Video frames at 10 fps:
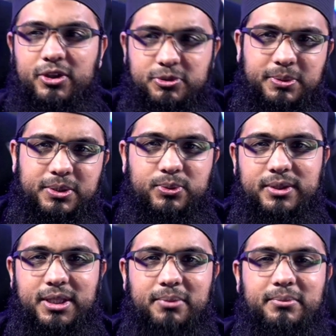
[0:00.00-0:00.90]
What is
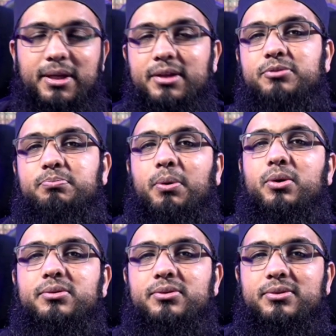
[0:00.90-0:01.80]
between them? It's
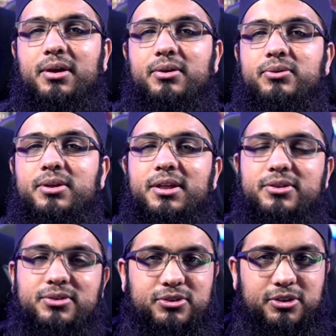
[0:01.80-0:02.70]
bonds and
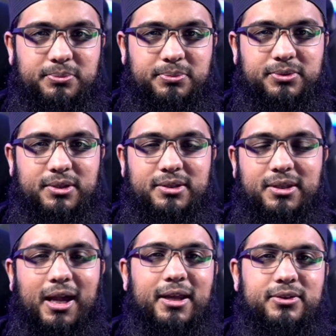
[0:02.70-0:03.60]
relationships
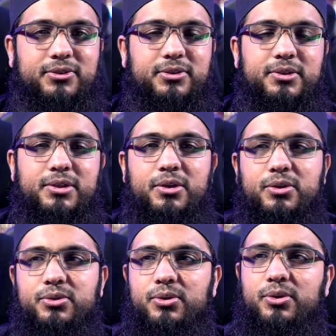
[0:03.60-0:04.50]
and ties.
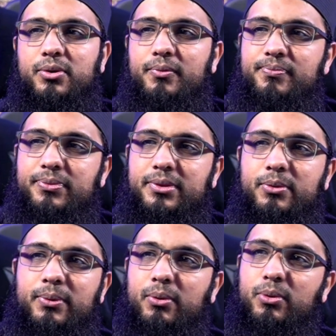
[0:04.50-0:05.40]
So
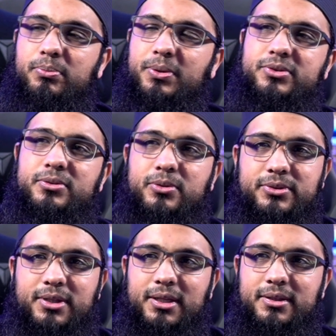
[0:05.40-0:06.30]
the way one person
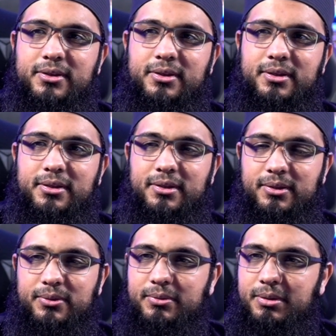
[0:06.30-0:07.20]
looks at another,
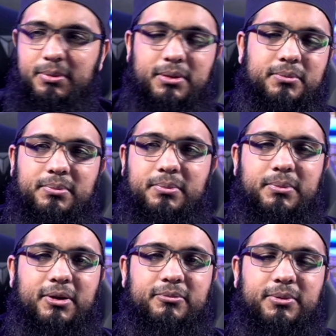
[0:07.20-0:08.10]
you know, they may
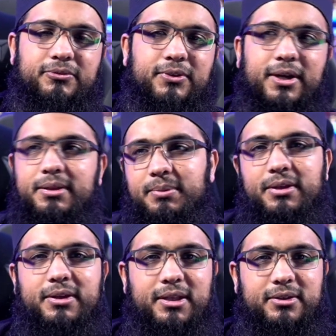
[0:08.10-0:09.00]
have, may have been fine,
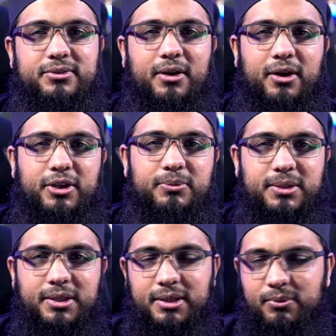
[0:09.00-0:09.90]
but then they had this
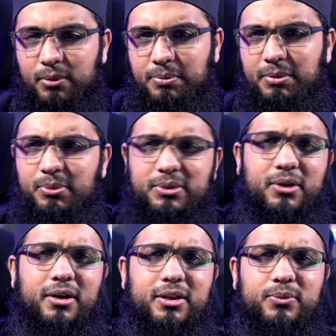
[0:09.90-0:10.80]
argument. And then when people, when
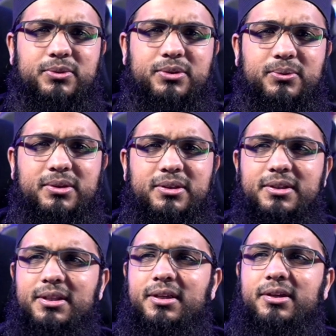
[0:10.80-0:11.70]
you argue with someone,
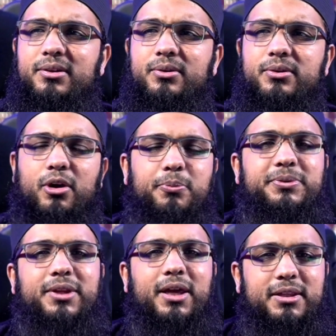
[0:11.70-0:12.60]
you know, you're
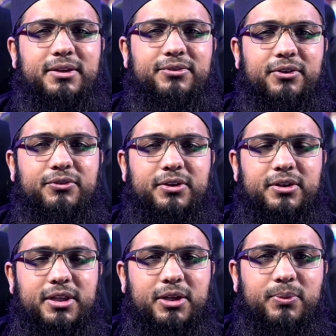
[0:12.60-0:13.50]
upset
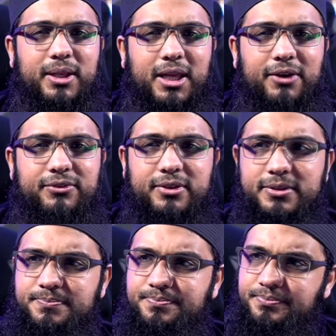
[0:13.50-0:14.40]
for a little while
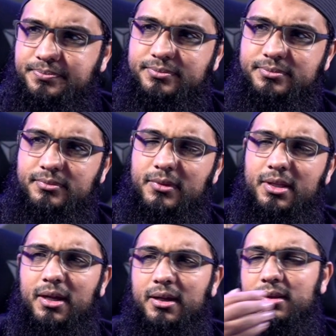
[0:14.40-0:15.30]
after,
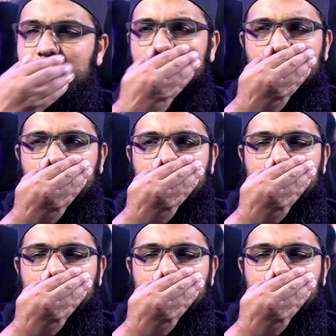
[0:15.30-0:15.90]
and